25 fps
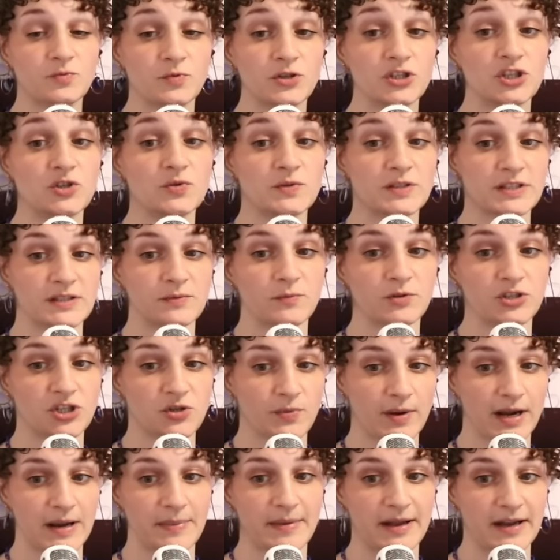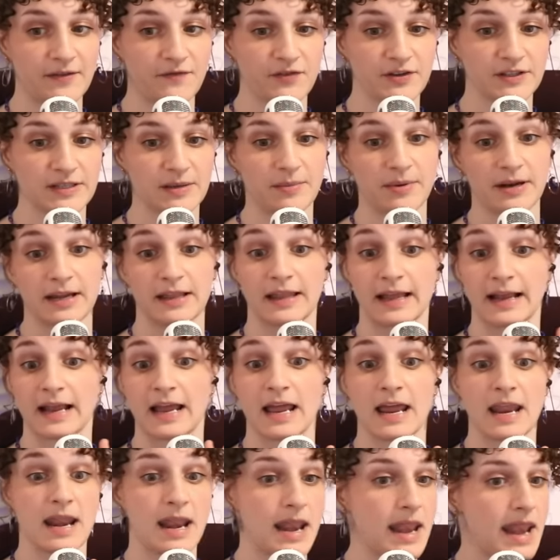would you would you recommend for somebody
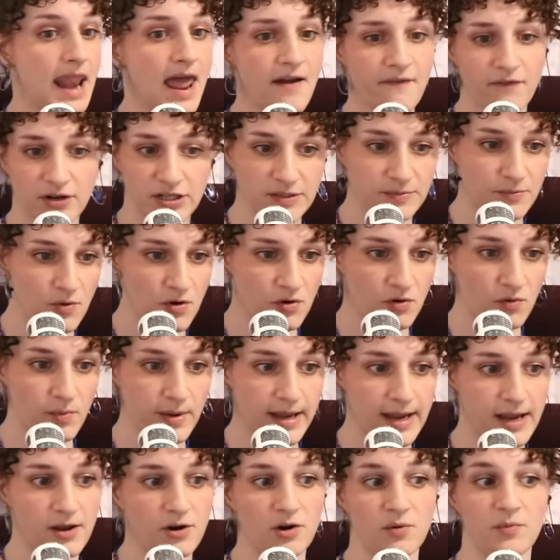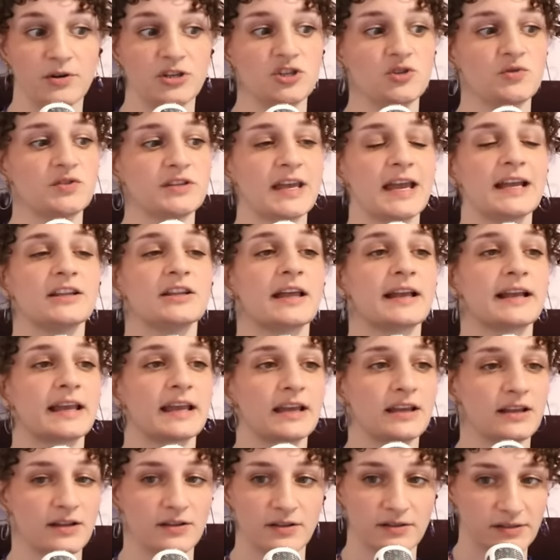like never smoke weed or would you say
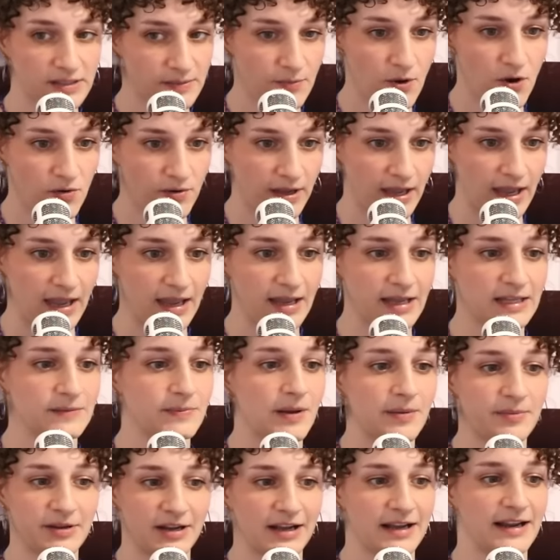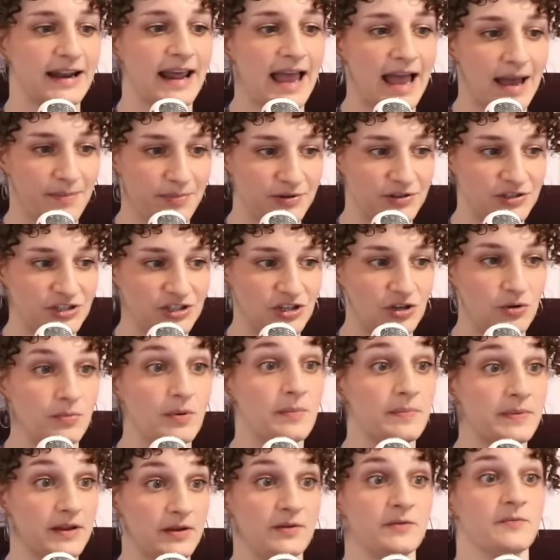like smoke it it's probably not going to happen to you
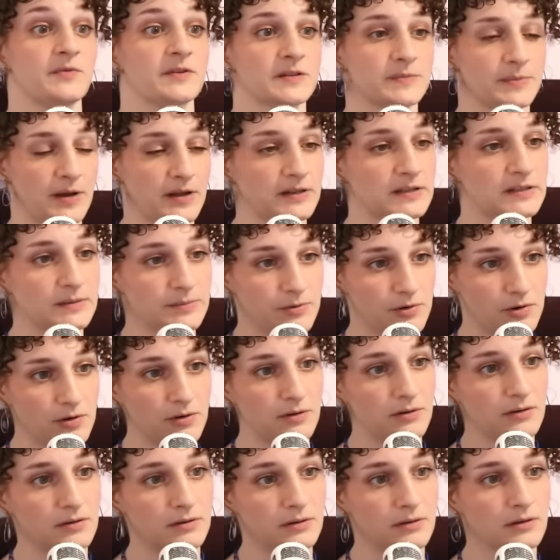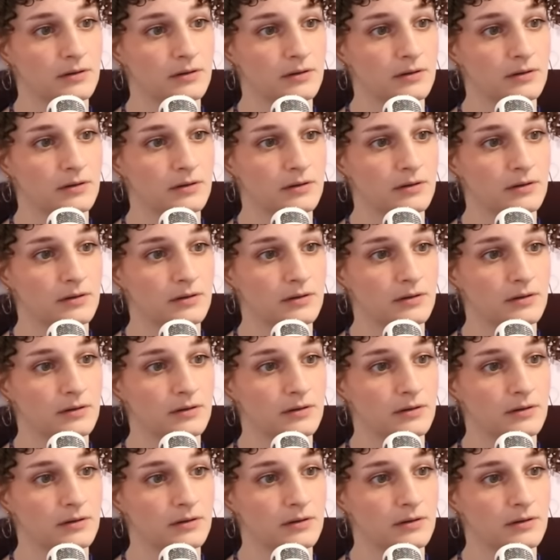but be responsible